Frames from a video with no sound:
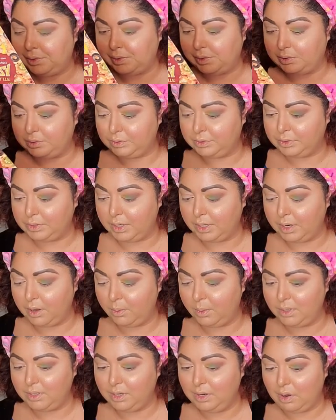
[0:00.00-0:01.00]
should I go
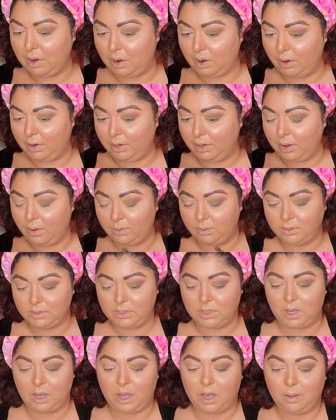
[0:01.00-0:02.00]
with garlic on
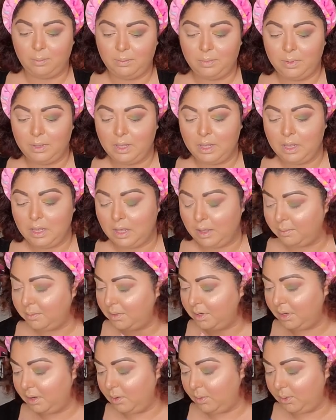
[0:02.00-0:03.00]
top? I'm gonna go with